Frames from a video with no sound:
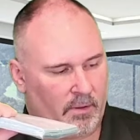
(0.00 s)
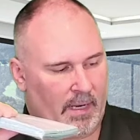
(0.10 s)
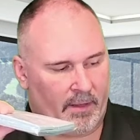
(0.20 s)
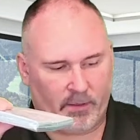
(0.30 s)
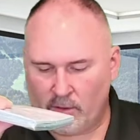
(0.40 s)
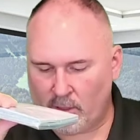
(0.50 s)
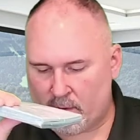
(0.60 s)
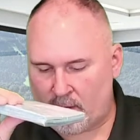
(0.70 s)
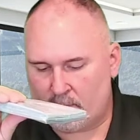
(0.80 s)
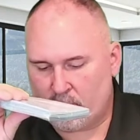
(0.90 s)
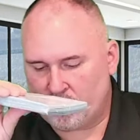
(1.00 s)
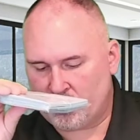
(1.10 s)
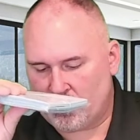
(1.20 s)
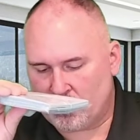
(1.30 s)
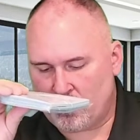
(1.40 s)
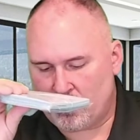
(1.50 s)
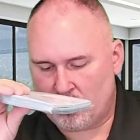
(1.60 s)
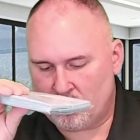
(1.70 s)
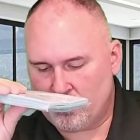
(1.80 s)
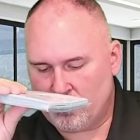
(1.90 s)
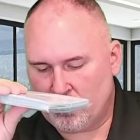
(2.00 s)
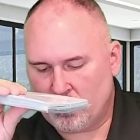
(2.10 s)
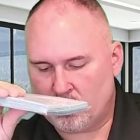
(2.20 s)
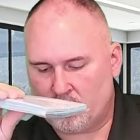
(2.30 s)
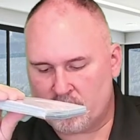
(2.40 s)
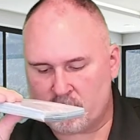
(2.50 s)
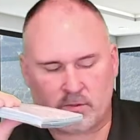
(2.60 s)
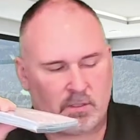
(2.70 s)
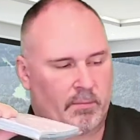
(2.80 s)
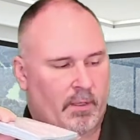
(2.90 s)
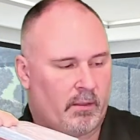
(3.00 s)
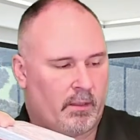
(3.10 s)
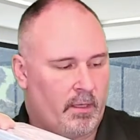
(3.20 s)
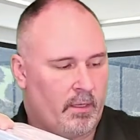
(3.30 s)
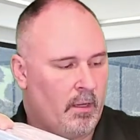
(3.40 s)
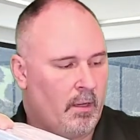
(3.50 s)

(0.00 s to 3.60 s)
now that you know how to put these on, these are typically